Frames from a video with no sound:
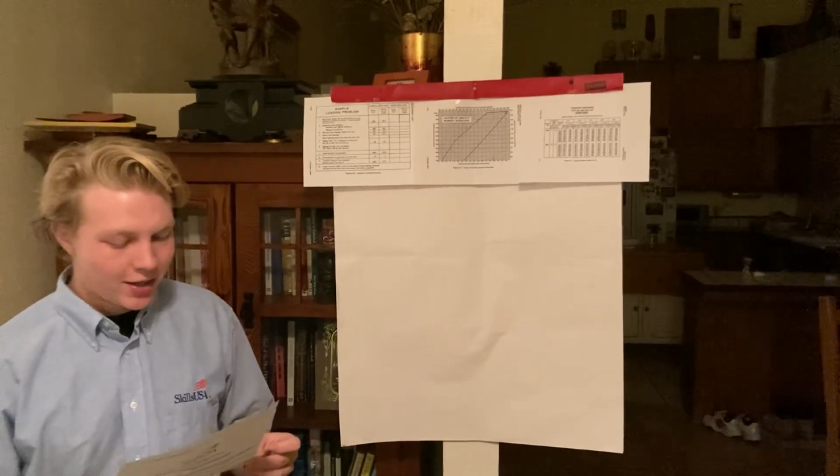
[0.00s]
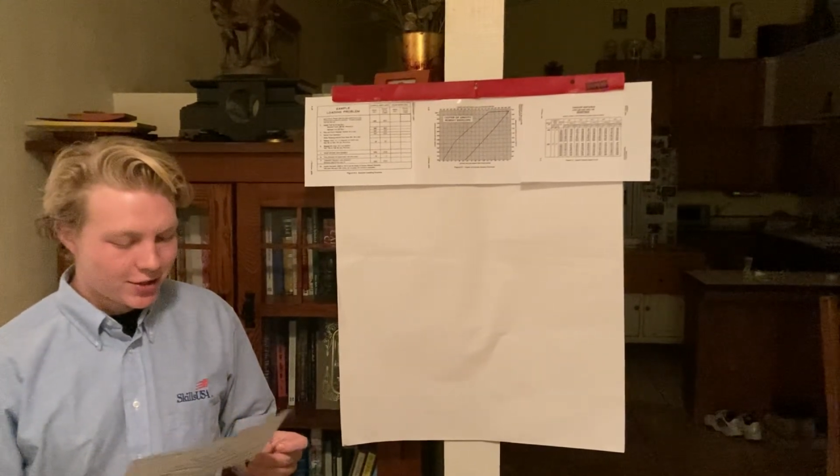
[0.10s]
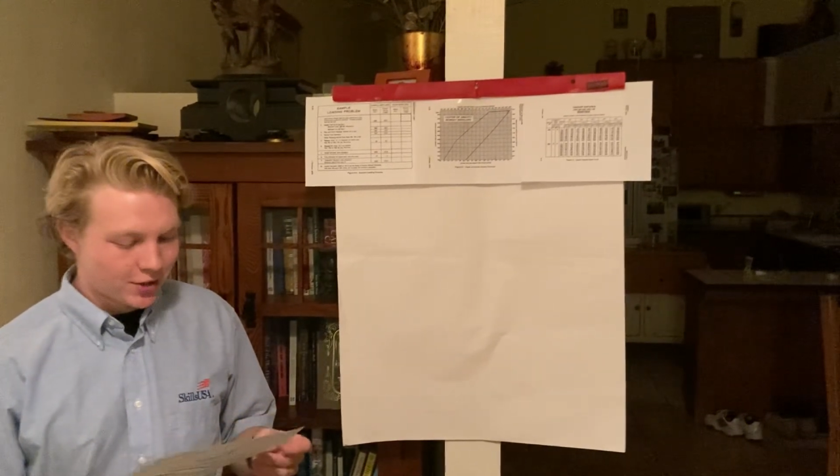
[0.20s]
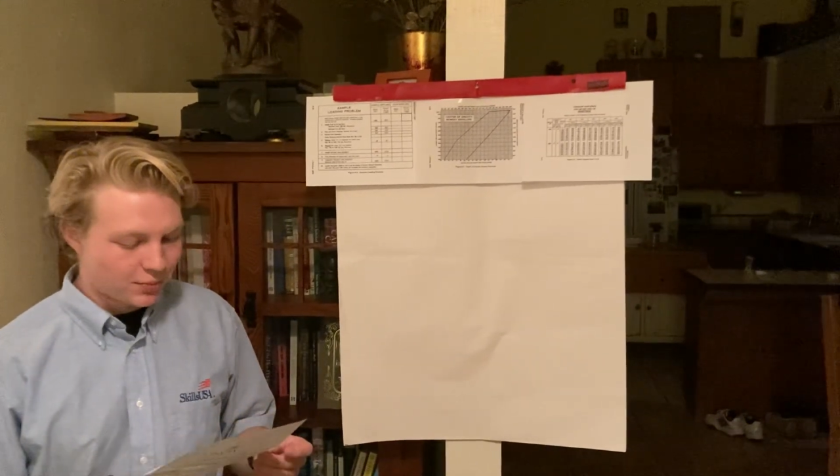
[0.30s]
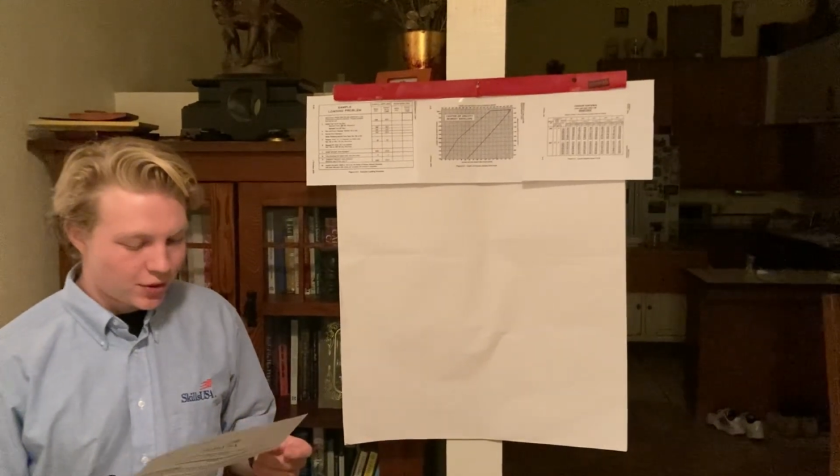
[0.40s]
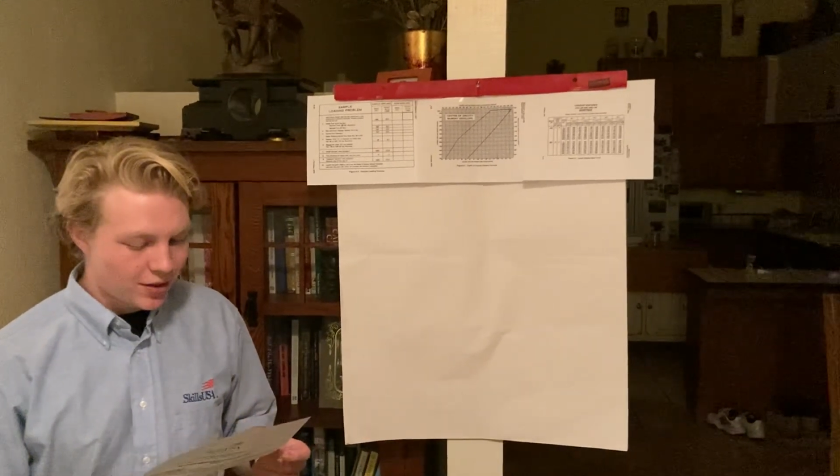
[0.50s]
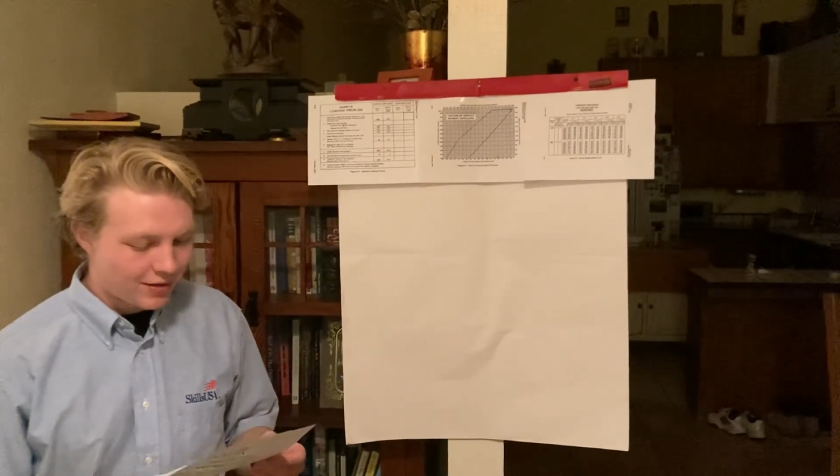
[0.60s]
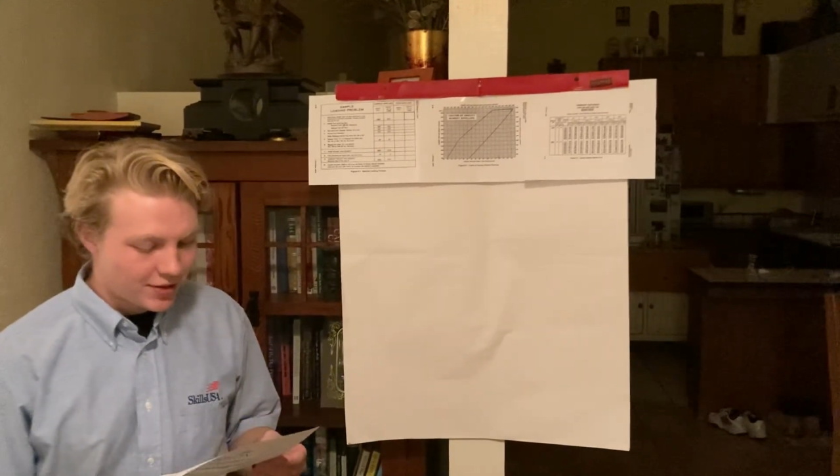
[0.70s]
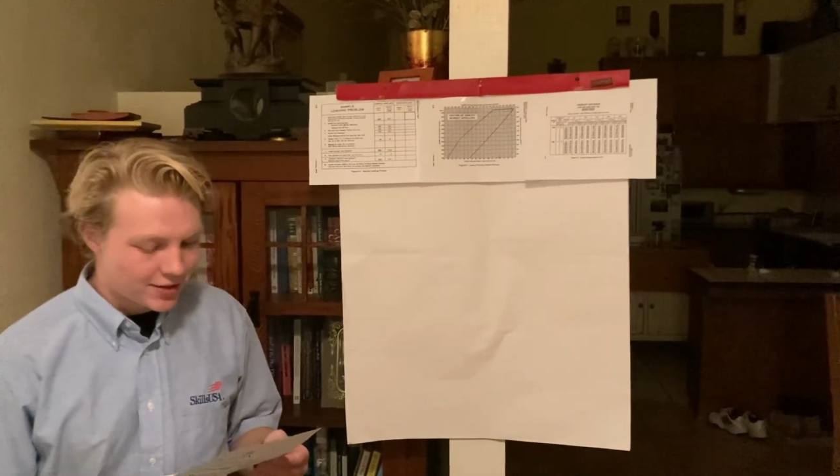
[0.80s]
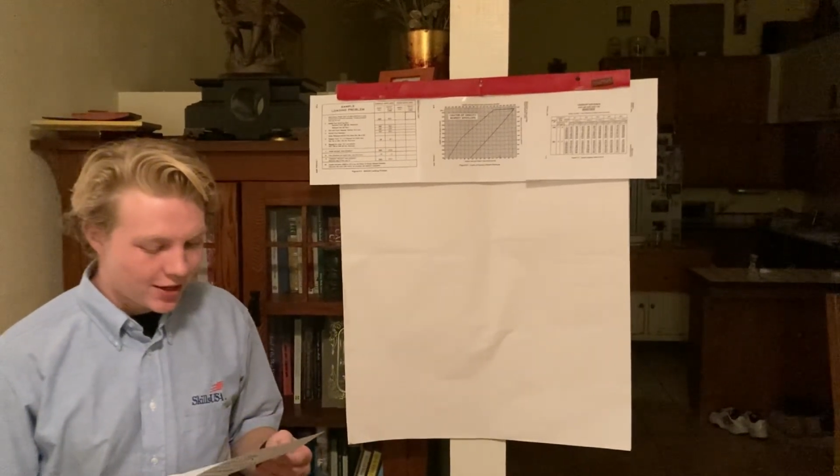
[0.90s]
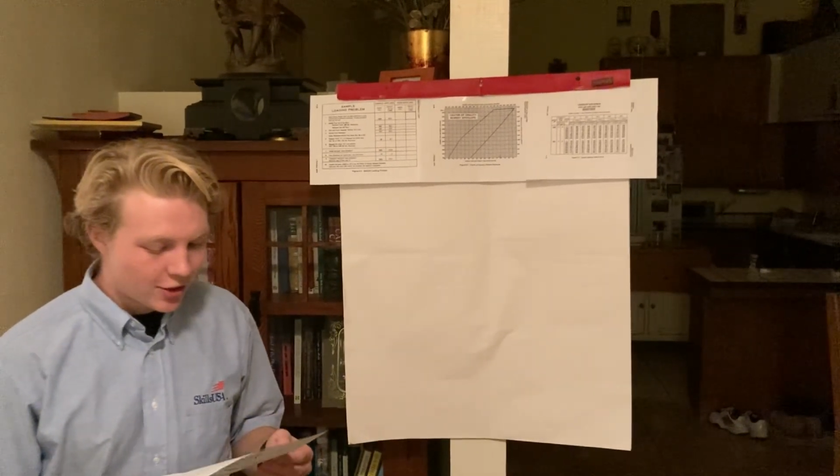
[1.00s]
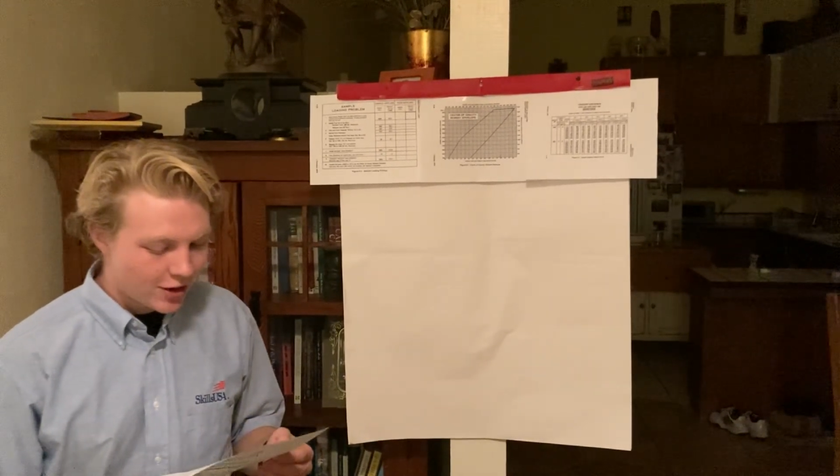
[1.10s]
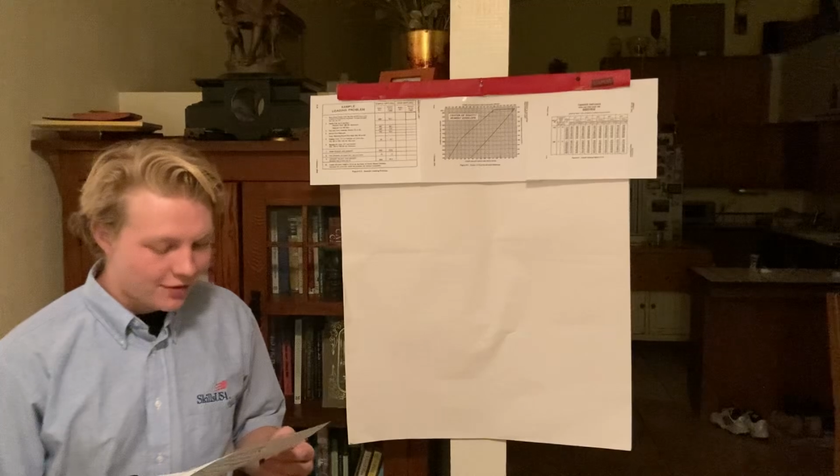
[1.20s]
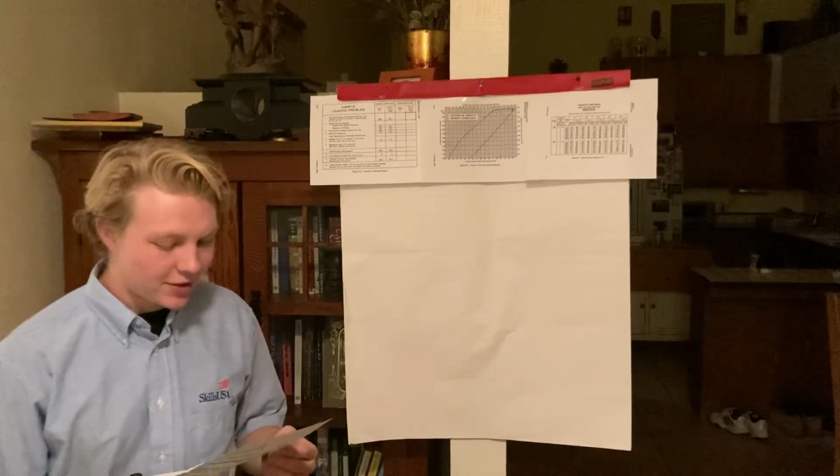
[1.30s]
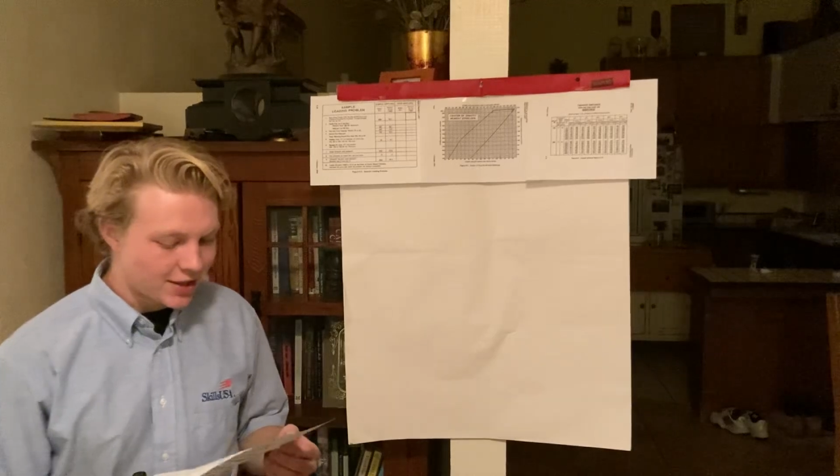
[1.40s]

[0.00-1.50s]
to compute if this aircraft can